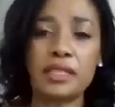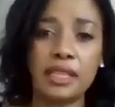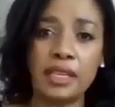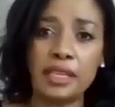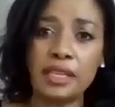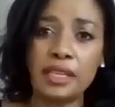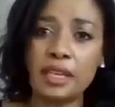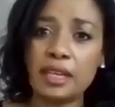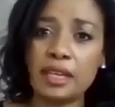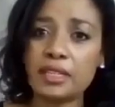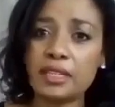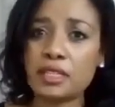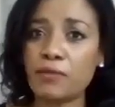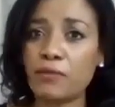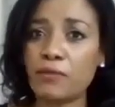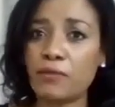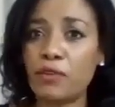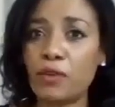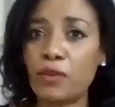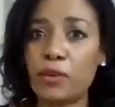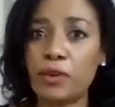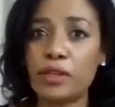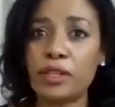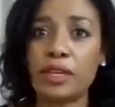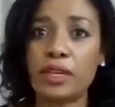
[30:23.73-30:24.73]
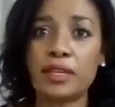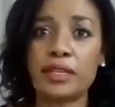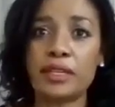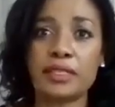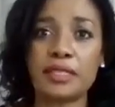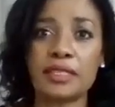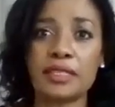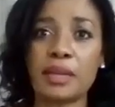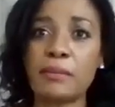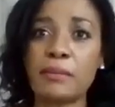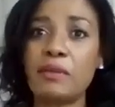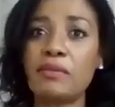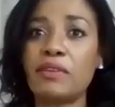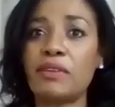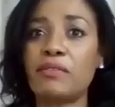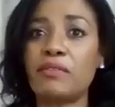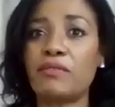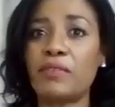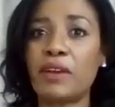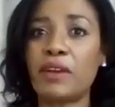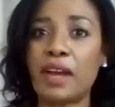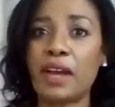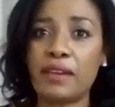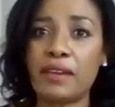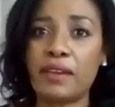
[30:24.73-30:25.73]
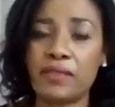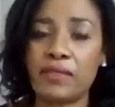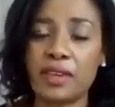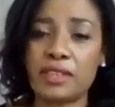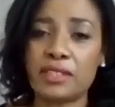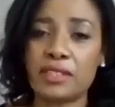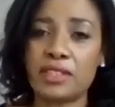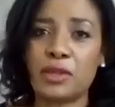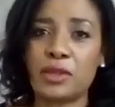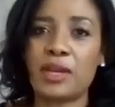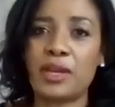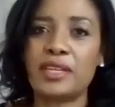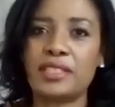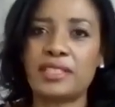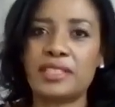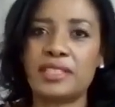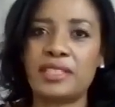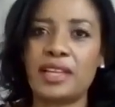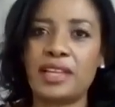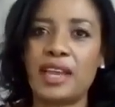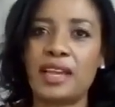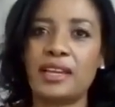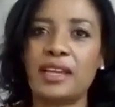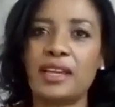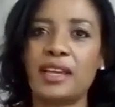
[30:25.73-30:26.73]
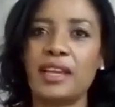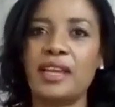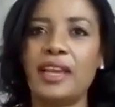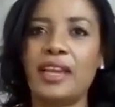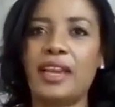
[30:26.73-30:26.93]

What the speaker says: 3 years, 4 years, some even 5 years, you understand?